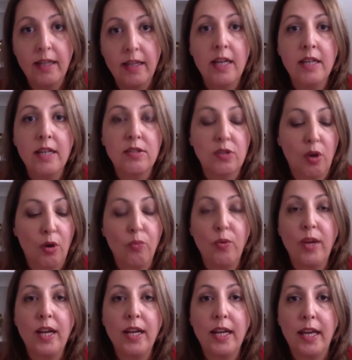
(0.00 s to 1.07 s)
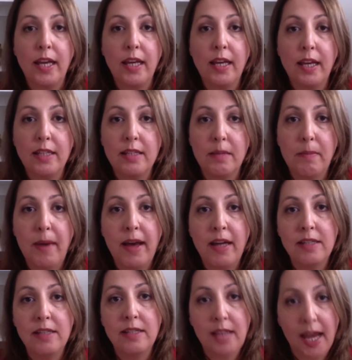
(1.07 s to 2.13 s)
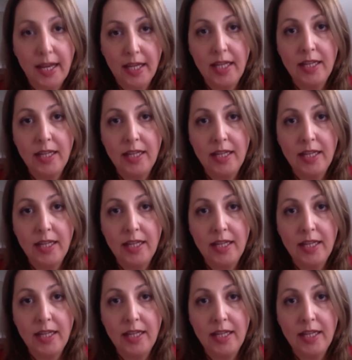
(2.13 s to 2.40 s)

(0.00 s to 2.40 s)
So, really, it's about taking